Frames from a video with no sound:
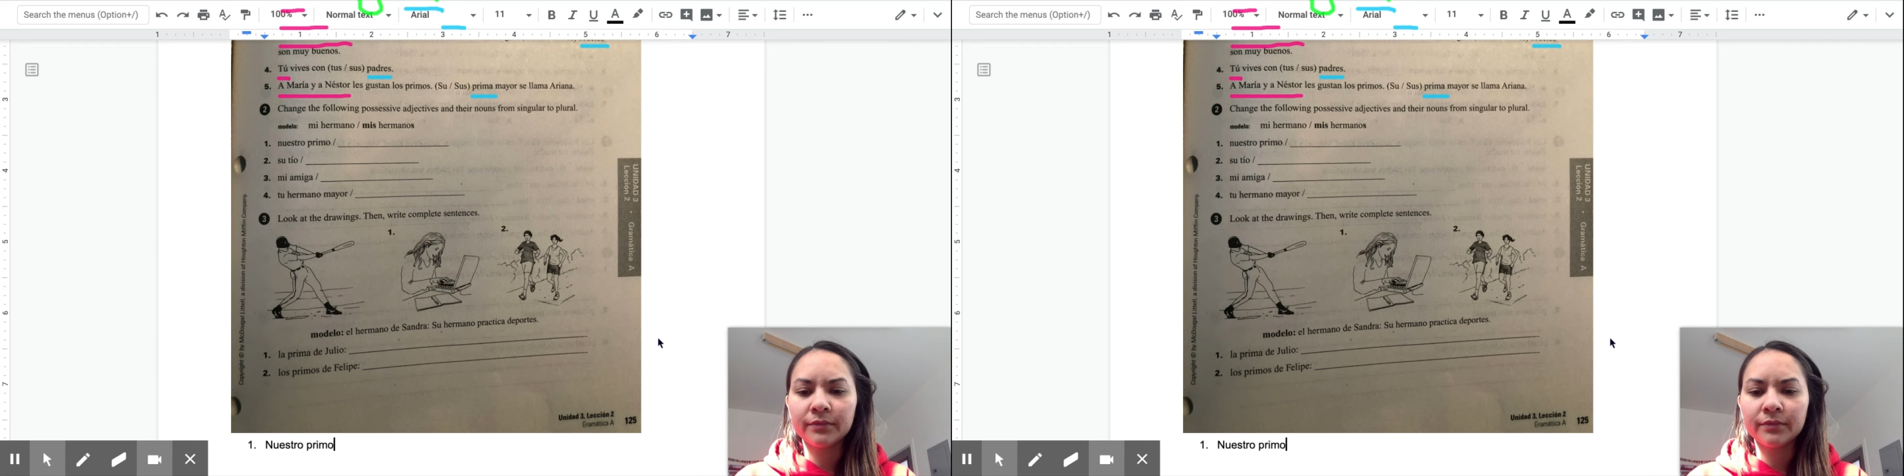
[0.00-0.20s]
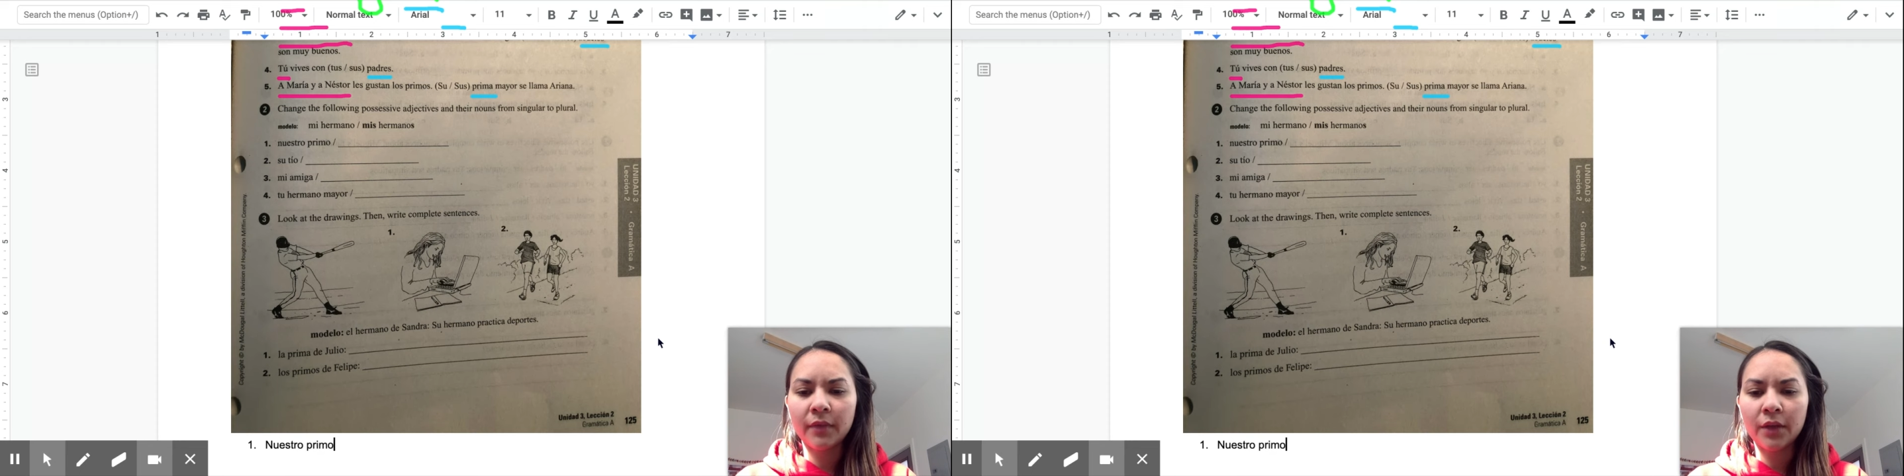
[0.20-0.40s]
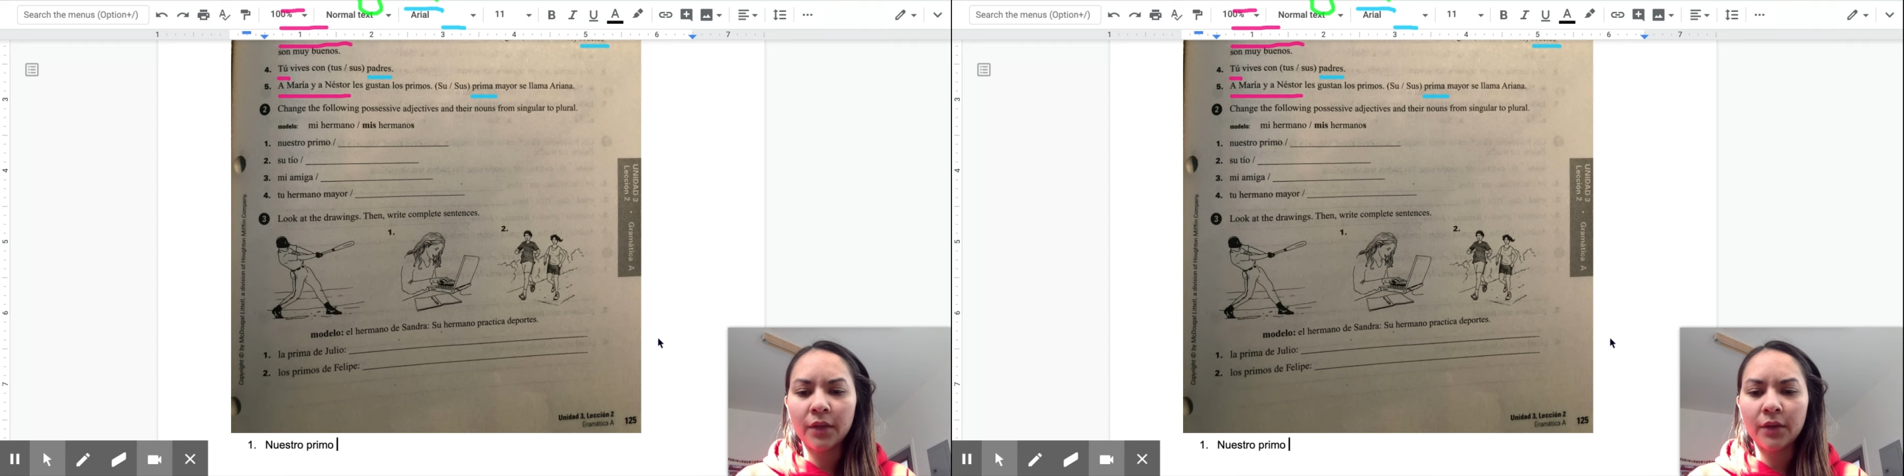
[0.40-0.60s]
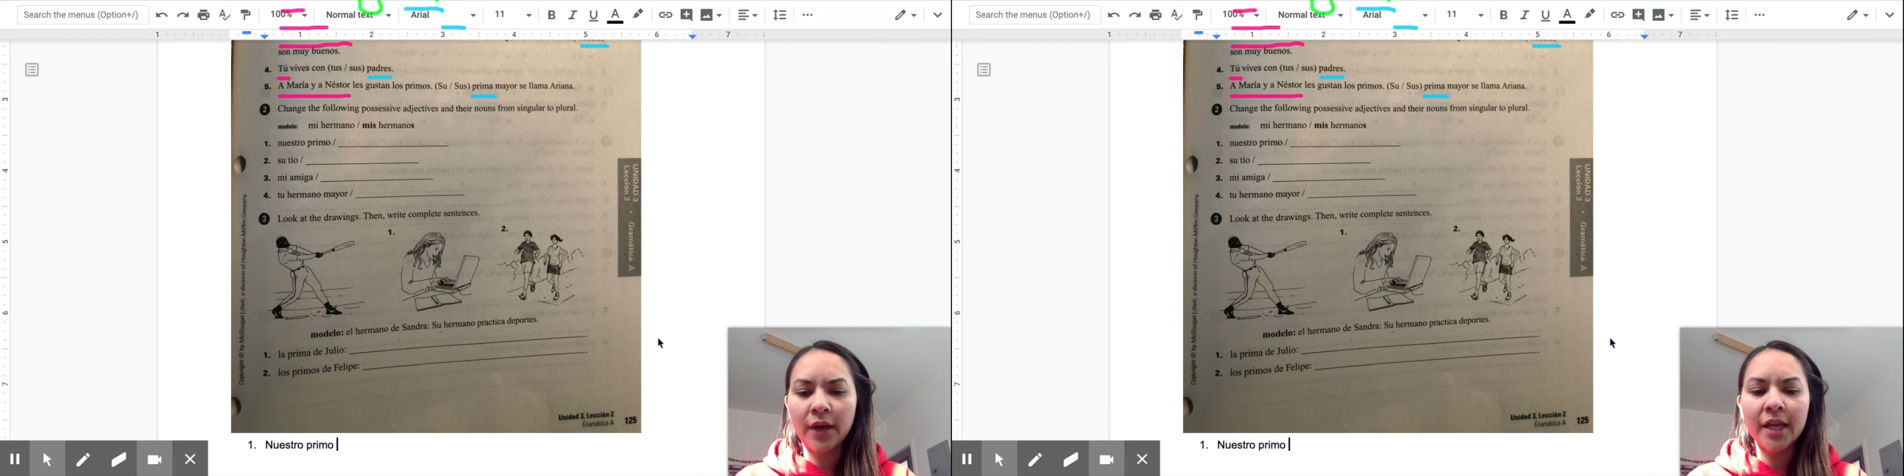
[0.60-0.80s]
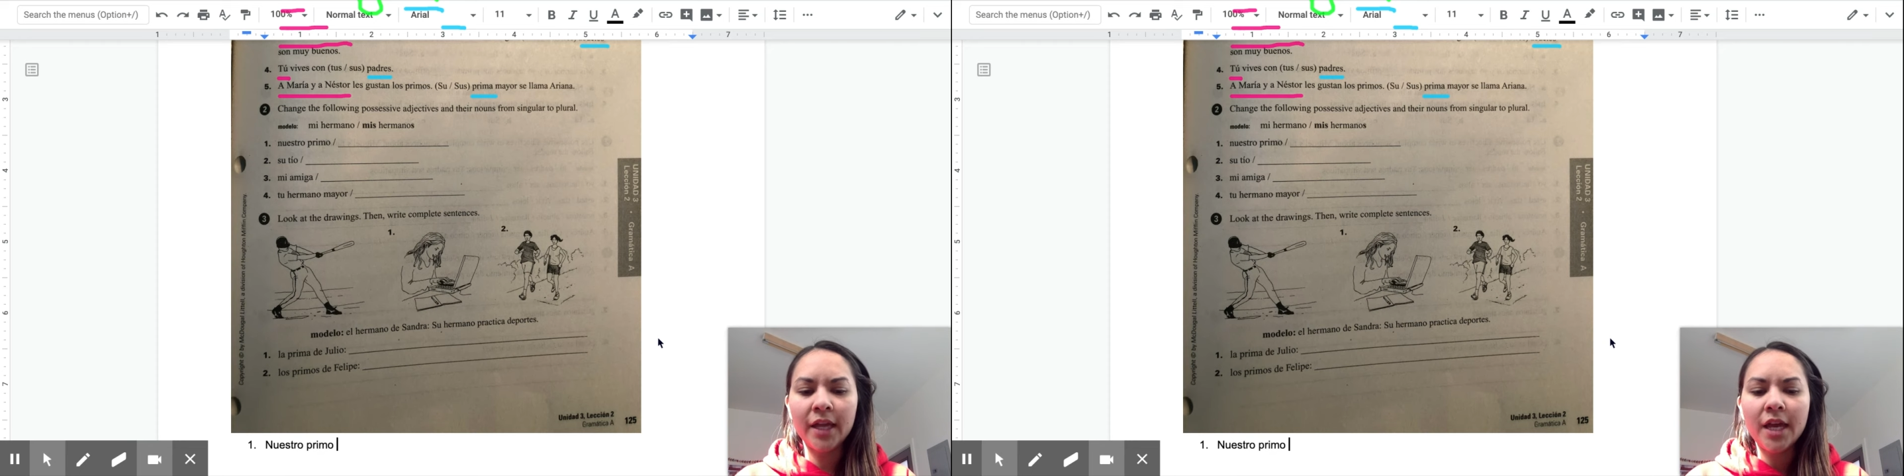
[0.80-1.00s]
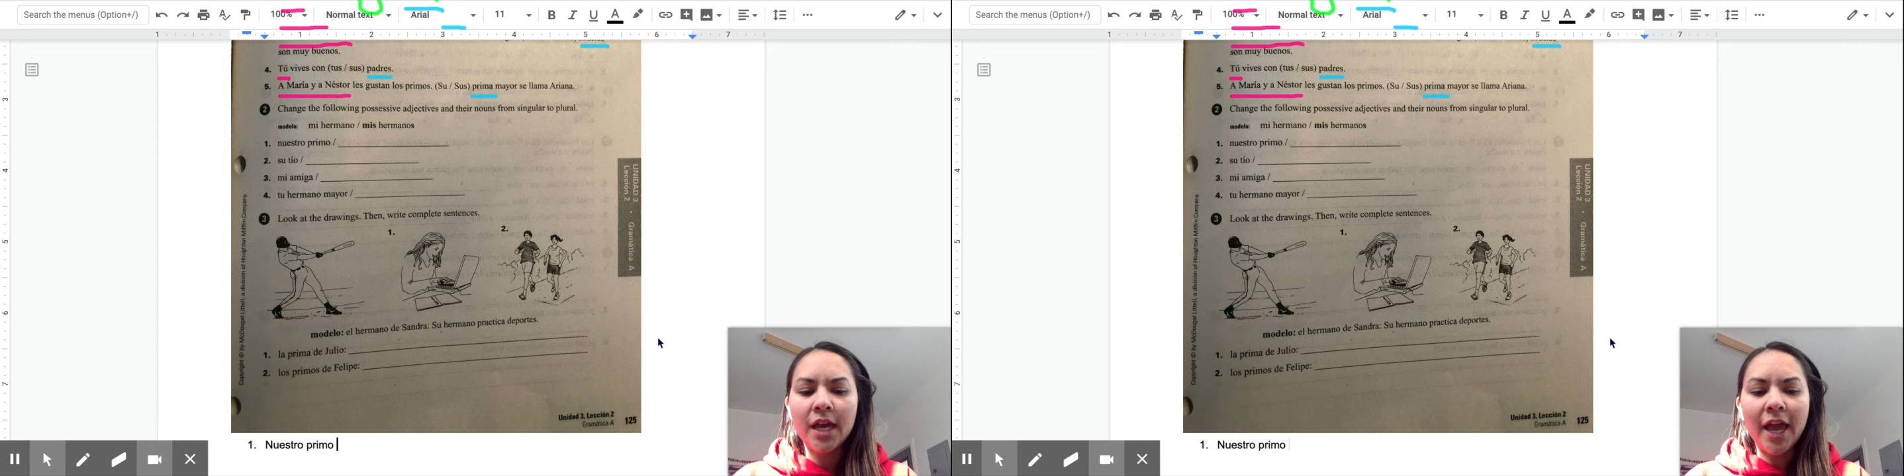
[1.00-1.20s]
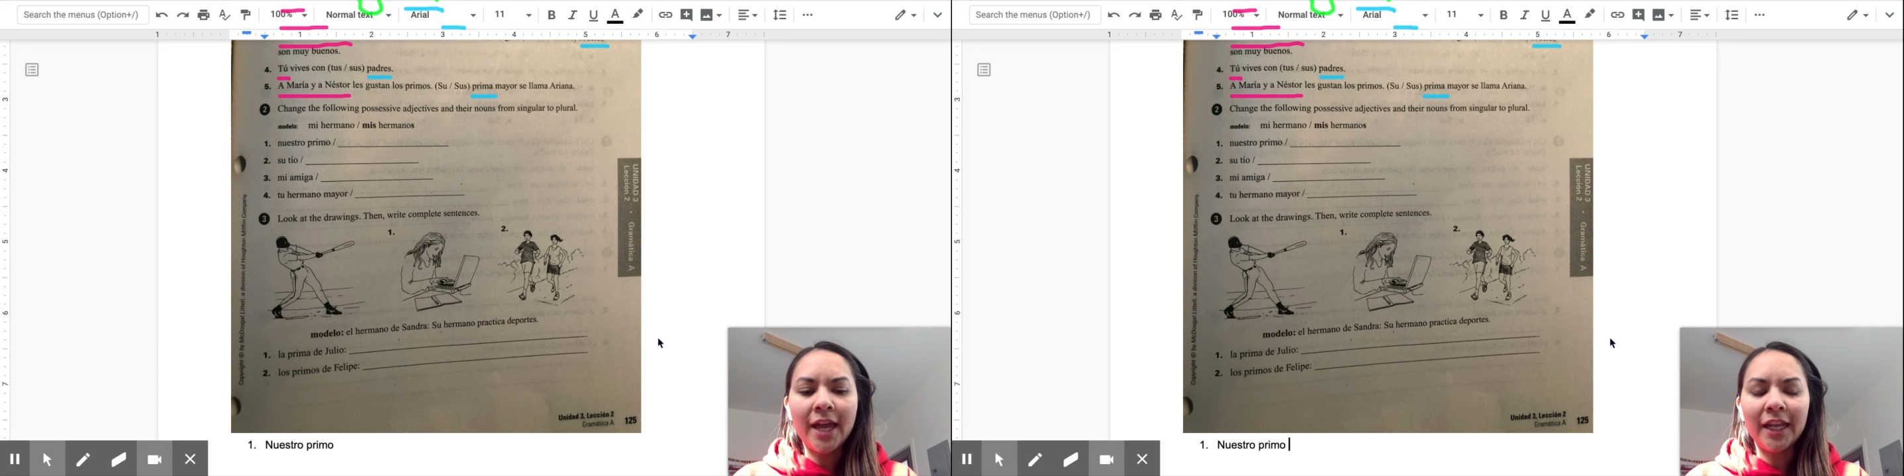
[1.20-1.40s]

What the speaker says: right? And it